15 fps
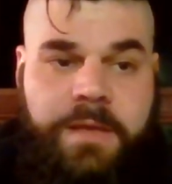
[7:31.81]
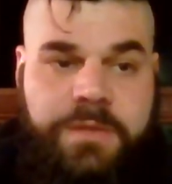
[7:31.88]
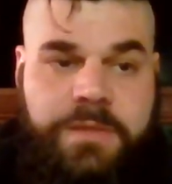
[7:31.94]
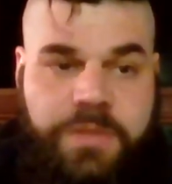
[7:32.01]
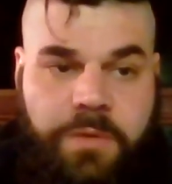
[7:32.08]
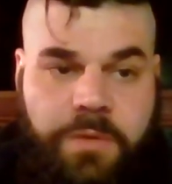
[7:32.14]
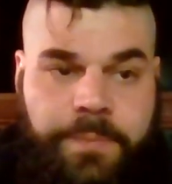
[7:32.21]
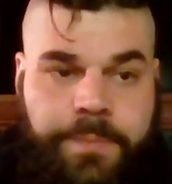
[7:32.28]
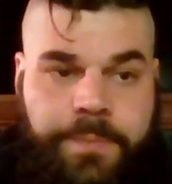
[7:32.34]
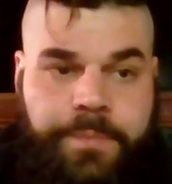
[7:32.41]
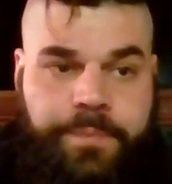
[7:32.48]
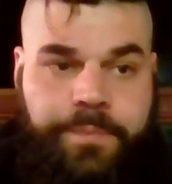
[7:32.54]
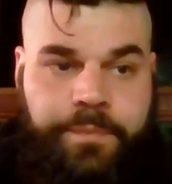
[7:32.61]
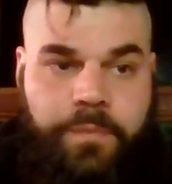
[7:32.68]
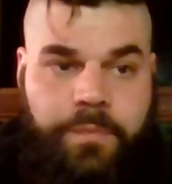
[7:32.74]
So
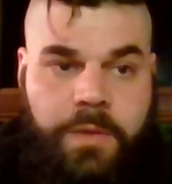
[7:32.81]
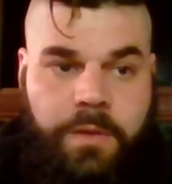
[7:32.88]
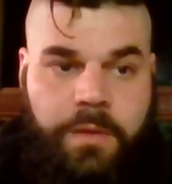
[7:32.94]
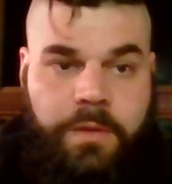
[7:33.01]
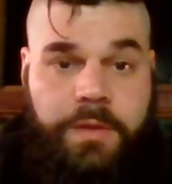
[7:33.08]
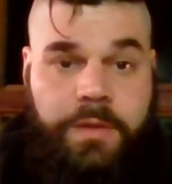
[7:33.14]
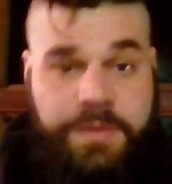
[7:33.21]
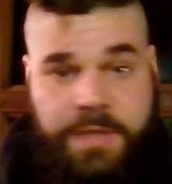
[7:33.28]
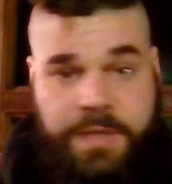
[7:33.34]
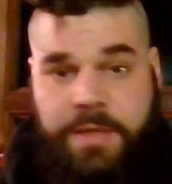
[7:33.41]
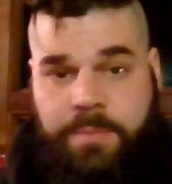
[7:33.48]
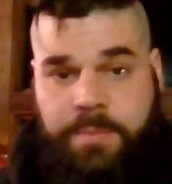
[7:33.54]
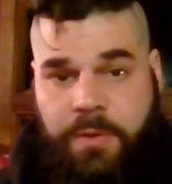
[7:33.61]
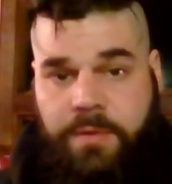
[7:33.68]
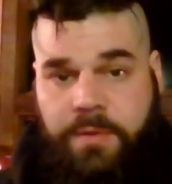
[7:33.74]
the
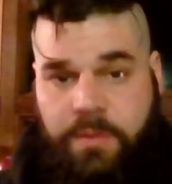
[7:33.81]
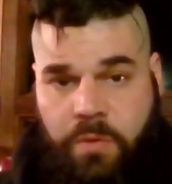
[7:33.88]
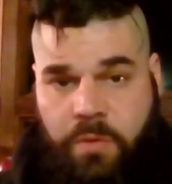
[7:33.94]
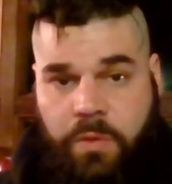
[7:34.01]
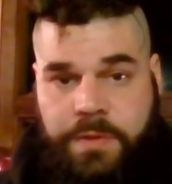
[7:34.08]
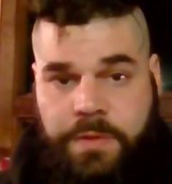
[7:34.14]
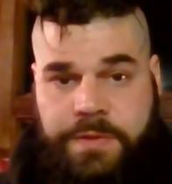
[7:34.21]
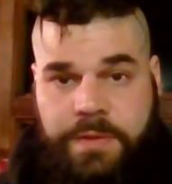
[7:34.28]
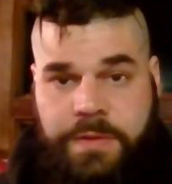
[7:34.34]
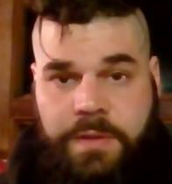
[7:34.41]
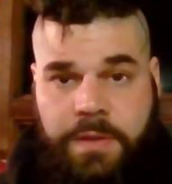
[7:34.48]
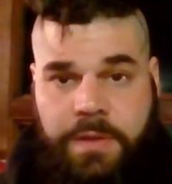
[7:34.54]
second part of the course,